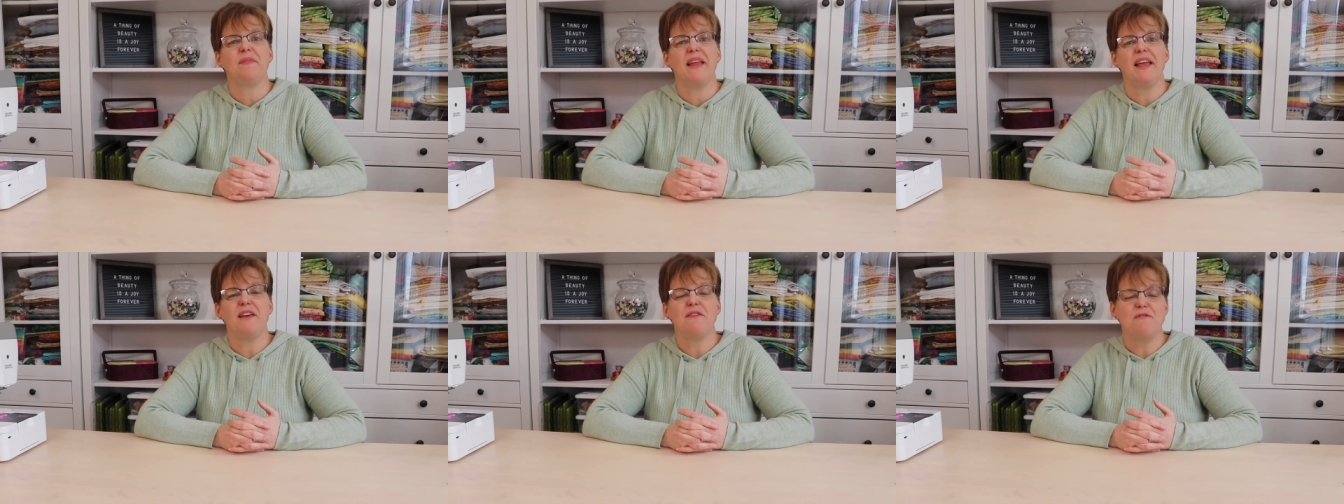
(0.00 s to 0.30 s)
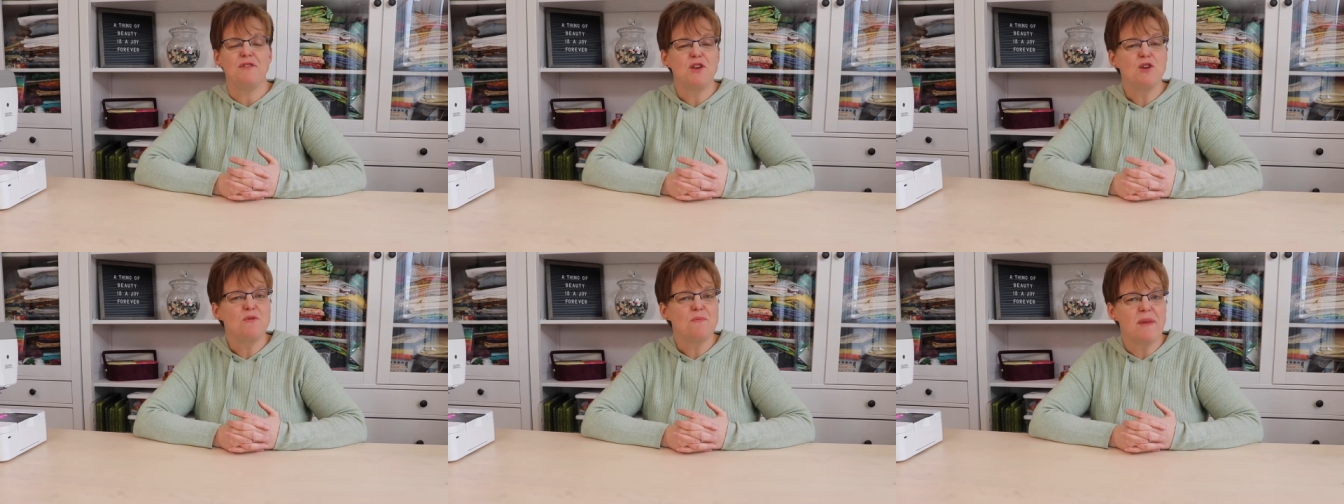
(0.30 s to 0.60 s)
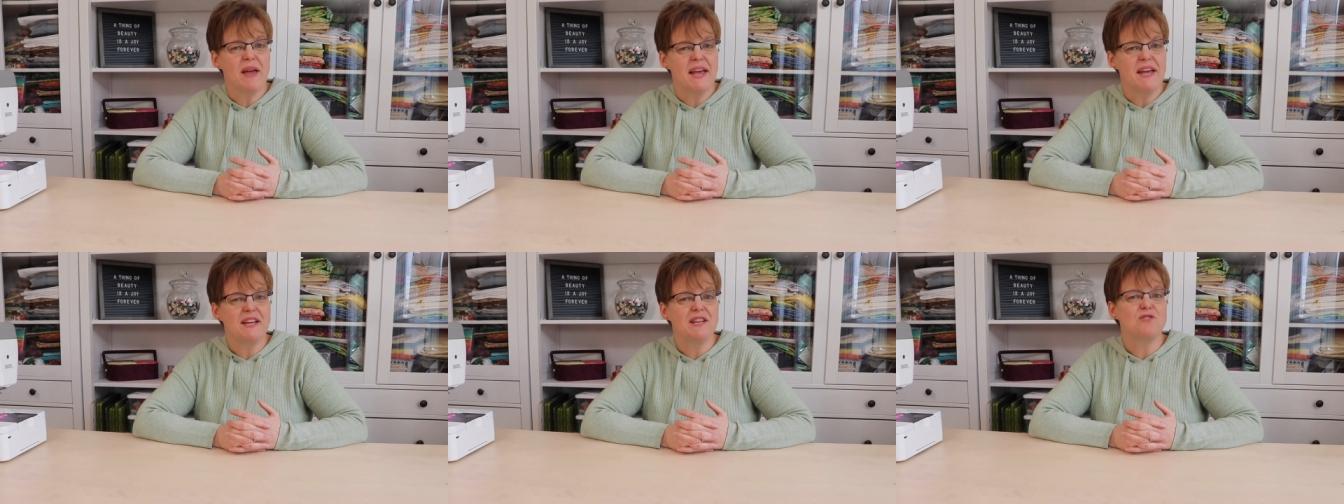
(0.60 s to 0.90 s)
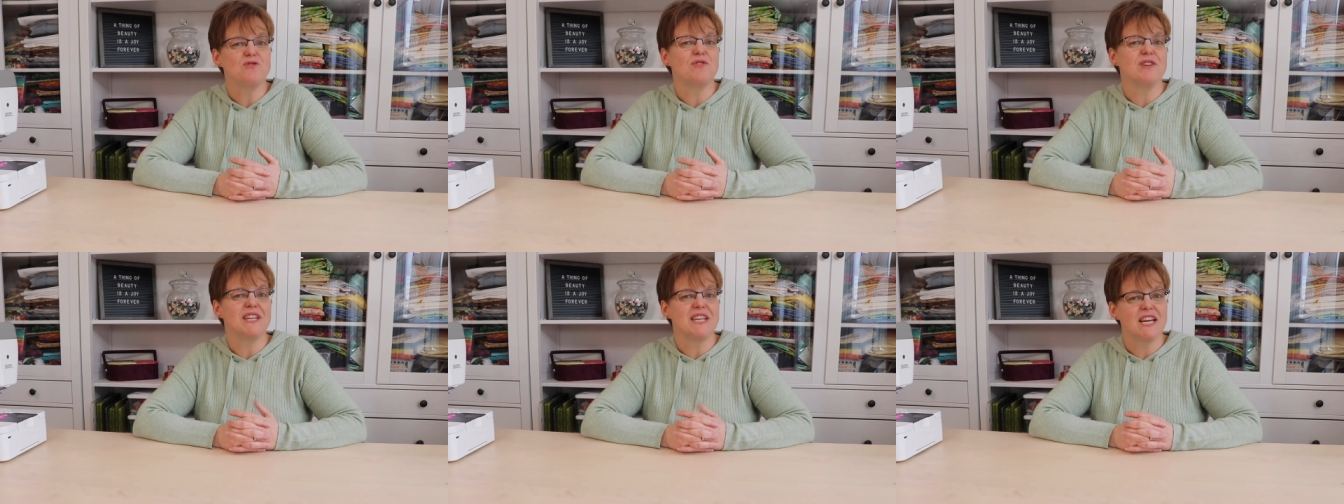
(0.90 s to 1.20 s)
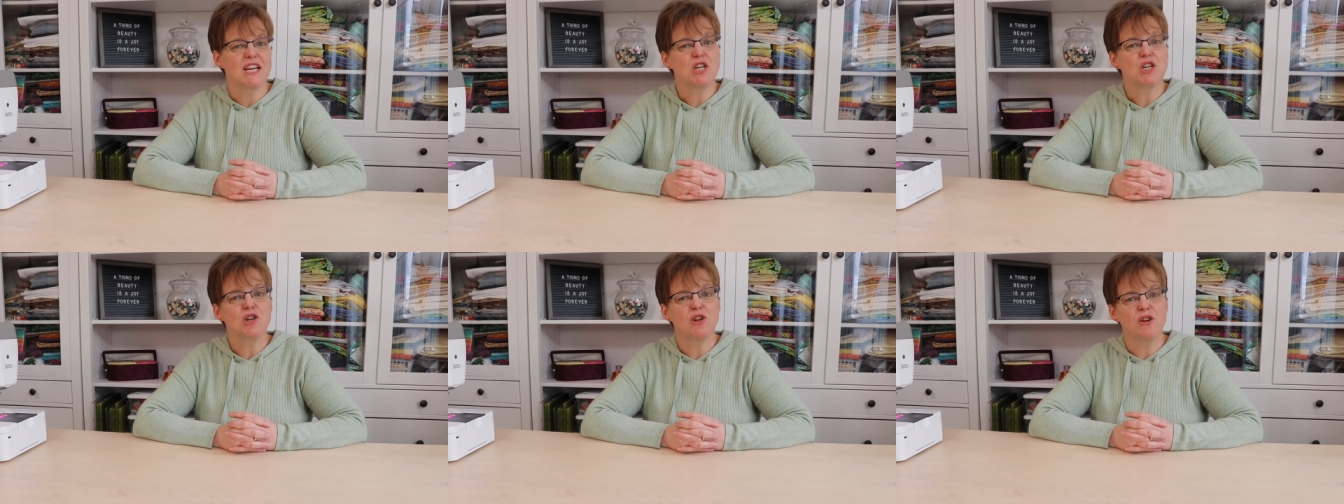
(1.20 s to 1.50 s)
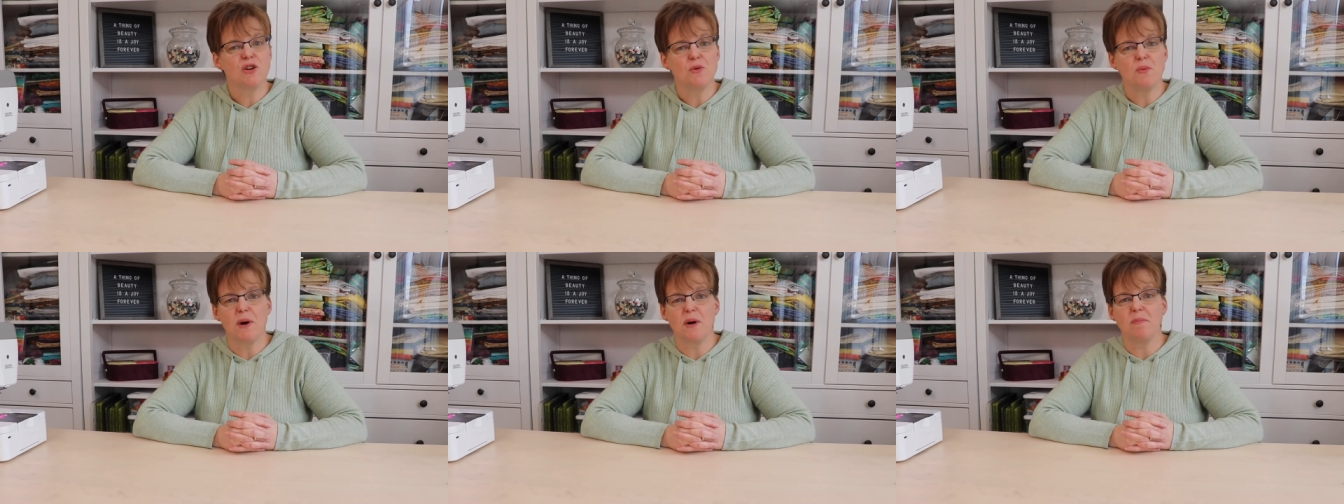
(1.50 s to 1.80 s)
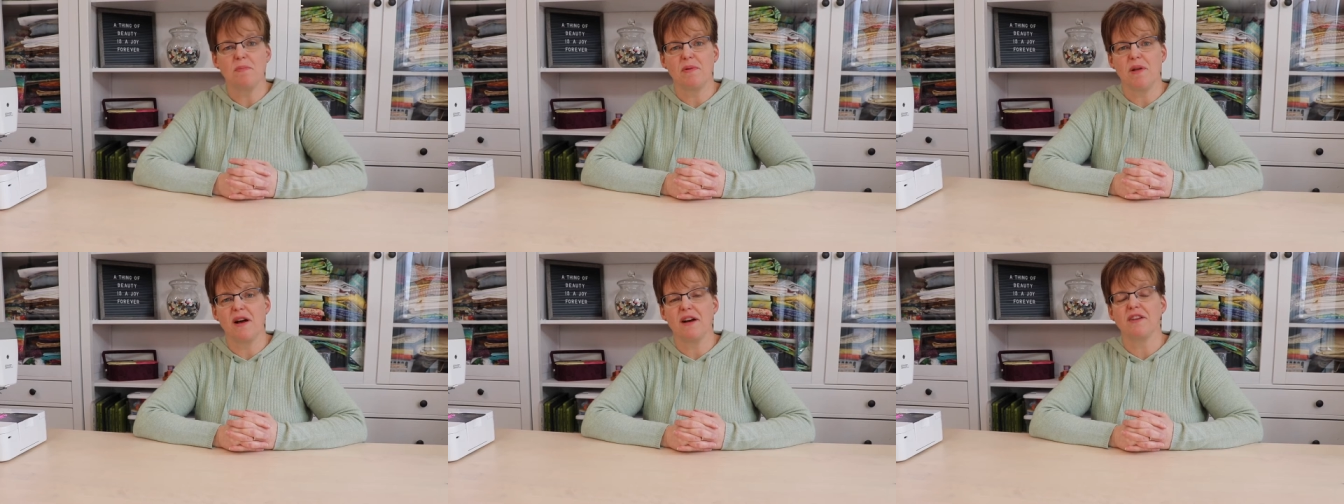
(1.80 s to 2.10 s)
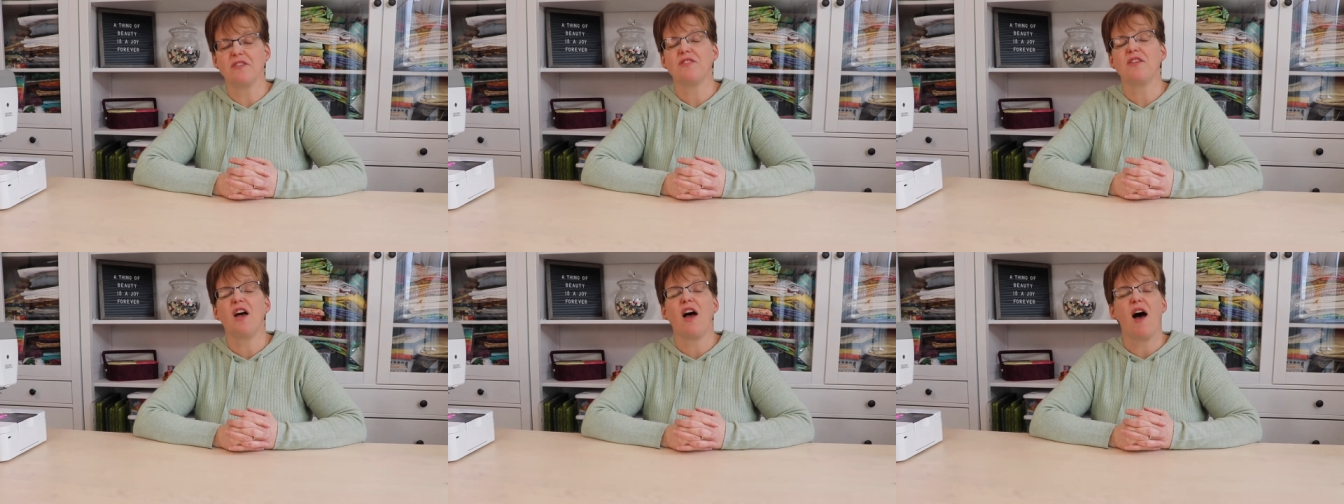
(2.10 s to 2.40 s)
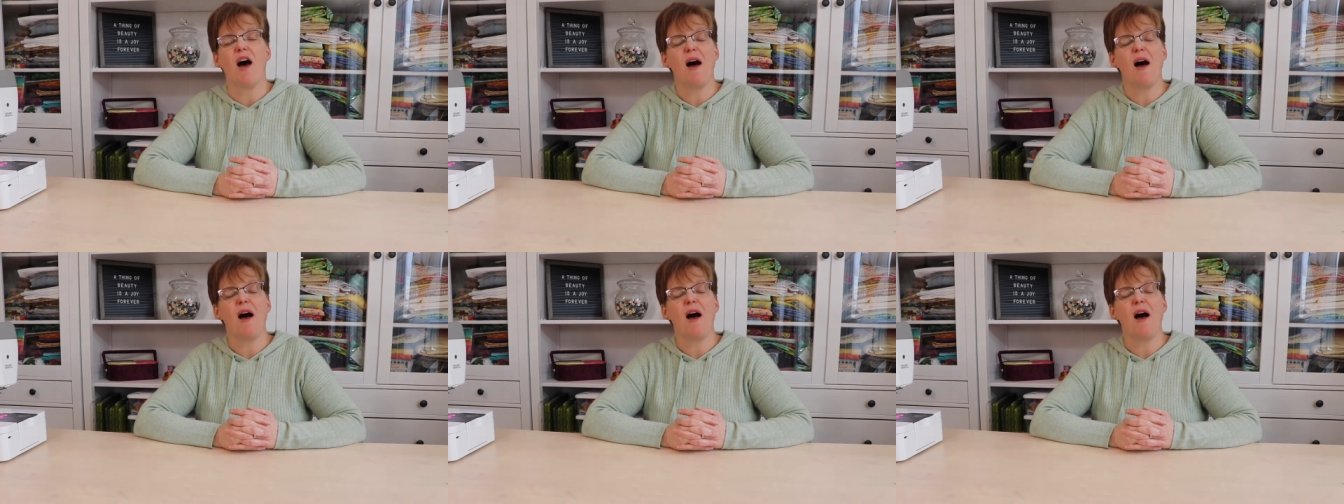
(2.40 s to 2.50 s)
If you make traditional quilt blocks,